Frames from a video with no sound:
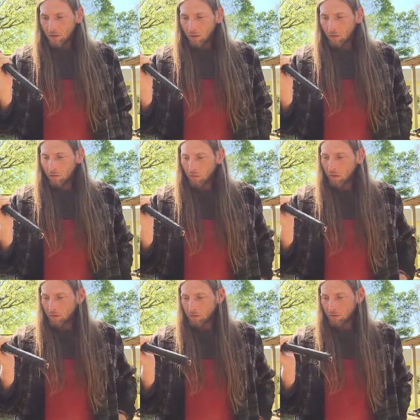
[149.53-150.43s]

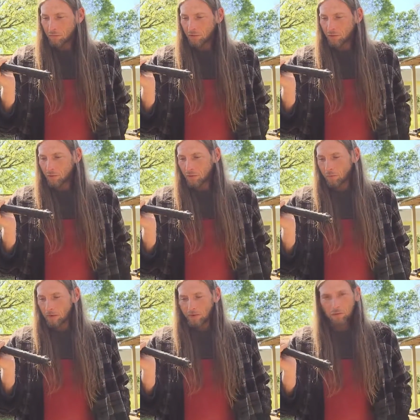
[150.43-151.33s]
Overall, it's a really
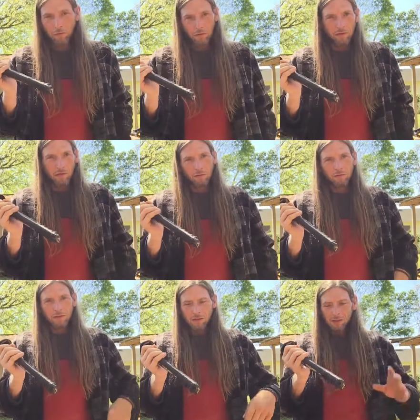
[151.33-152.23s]
well-made sword. The
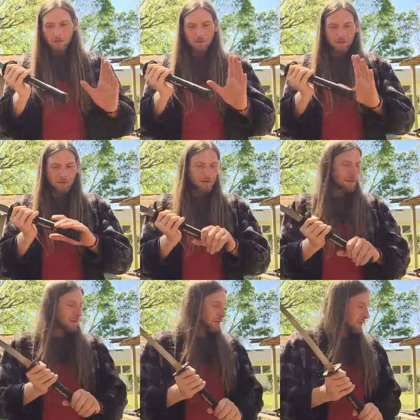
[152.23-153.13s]
only
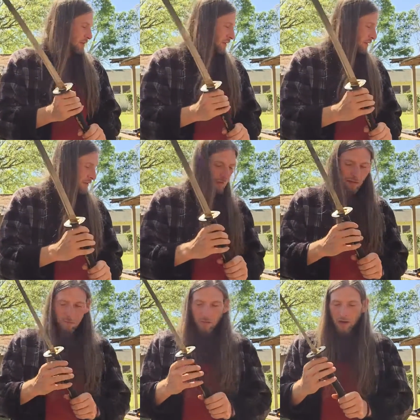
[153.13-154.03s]
thing I can
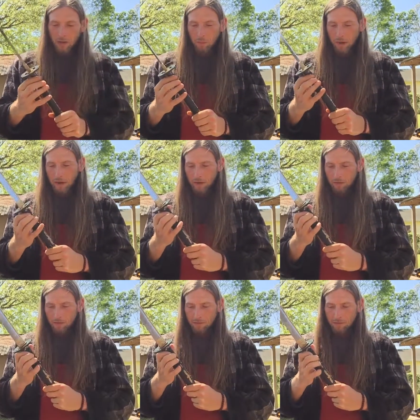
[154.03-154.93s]
say bad about it,
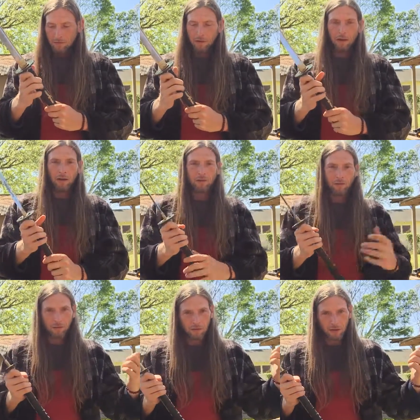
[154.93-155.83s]
other
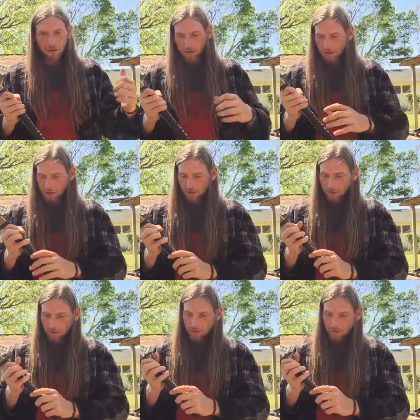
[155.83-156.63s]
than the cleaning kit,